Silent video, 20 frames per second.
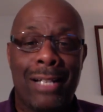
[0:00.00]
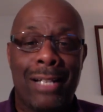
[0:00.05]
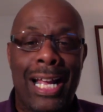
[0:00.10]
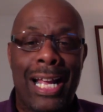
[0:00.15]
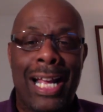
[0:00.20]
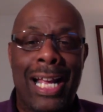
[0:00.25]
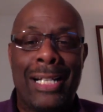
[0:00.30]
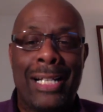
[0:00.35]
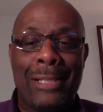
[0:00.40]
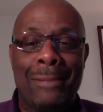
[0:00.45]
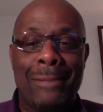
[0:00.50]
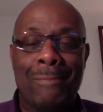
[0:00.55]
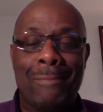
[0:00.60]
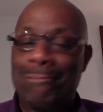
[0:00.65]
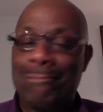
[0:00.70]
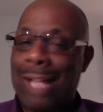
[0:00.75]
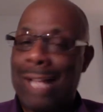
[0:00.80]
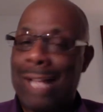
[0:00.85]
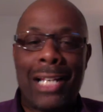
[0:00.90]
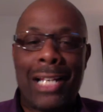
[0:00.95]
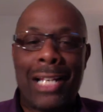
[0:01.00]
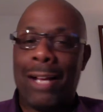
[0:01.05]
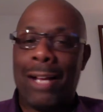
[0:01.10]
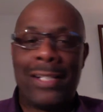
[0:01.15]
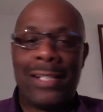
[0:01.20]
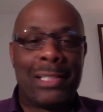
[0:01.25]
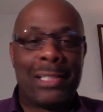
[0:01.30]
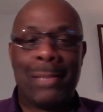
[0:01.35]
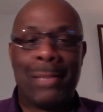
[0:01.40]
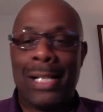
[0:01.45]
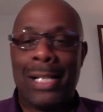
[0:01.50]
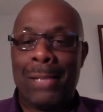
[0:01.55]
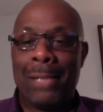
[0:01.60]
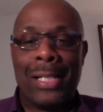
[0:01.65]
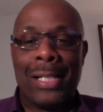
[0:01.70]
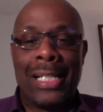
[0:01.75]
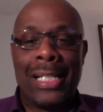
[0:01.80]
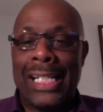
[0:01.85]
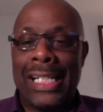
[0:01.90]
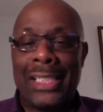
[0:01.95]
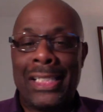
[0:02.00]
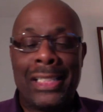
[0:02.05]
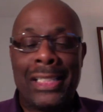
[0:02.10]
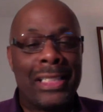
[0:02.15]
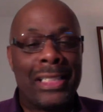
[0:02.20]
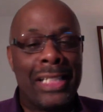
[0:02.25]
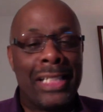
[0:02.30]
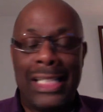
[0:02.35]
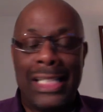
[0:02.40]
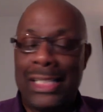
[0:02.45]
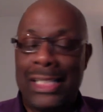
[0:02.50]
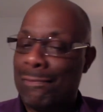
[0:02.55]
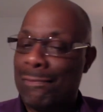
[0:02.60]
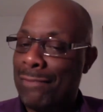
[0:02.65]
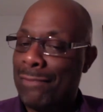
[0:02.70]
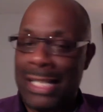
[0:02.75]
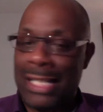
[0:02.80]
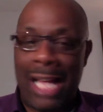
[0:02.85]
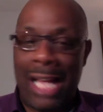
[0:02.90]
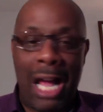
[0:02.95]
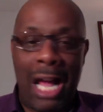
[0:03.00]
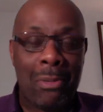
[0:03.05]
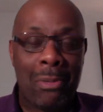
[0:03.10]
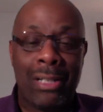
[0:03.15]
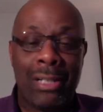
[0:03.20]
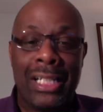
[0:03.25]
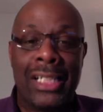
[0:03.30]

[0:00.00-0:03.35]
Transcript: And I love this man, man. He's phenomenal.